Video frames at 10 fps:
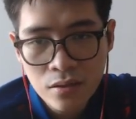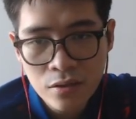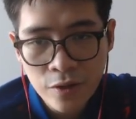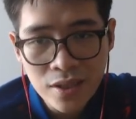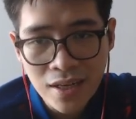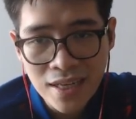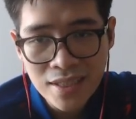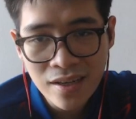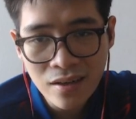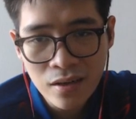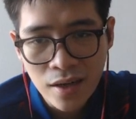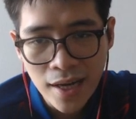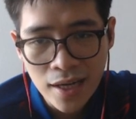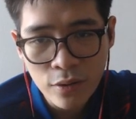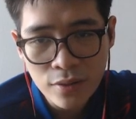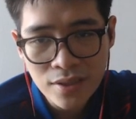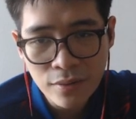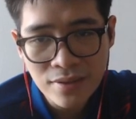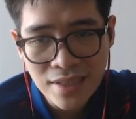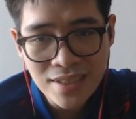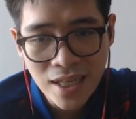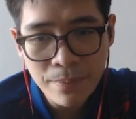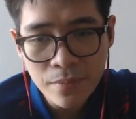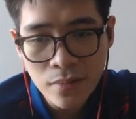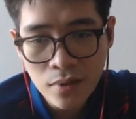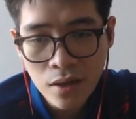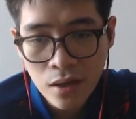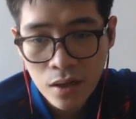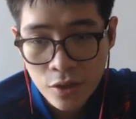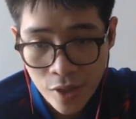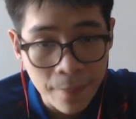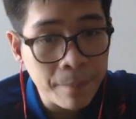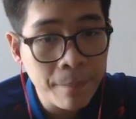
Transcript: Trade the knight here and also sets up a trap.